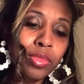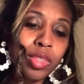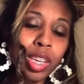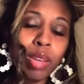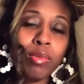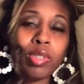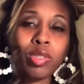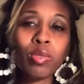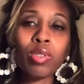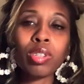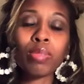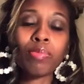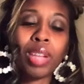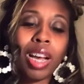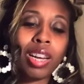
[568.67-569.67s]
They were doing
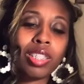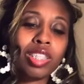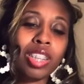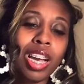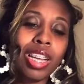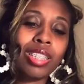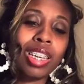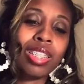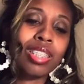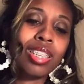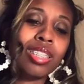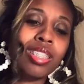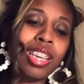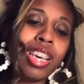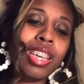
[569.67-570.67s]
the block shots. I
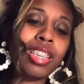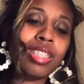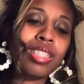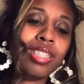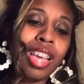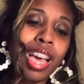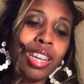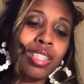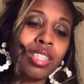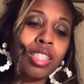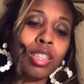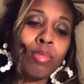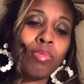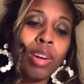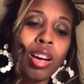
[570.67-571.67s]
did say
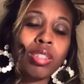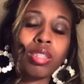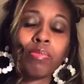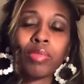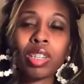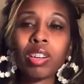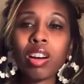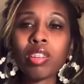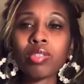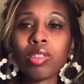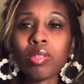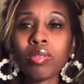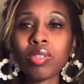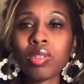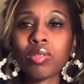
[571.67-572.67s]
Saxton and Boston, but
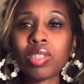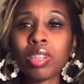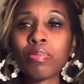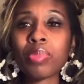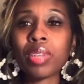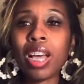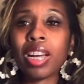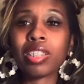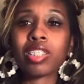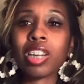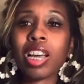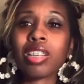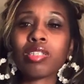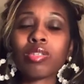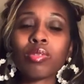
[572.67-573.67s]
Cardoso did a block
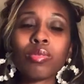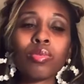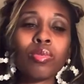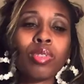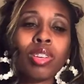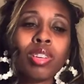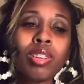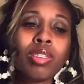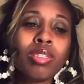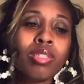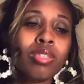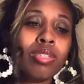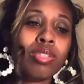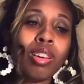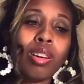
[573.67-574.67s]
shot too.
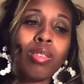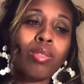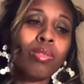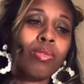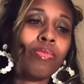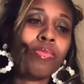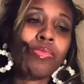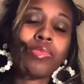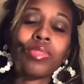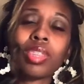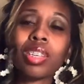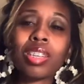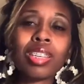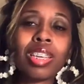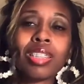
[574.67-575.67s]
So
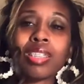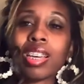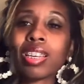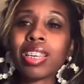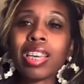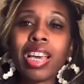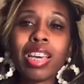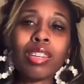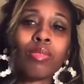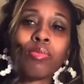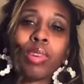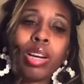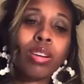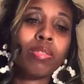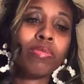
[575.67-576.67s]
Kentucky had it
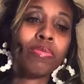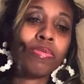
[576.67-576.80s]
rough.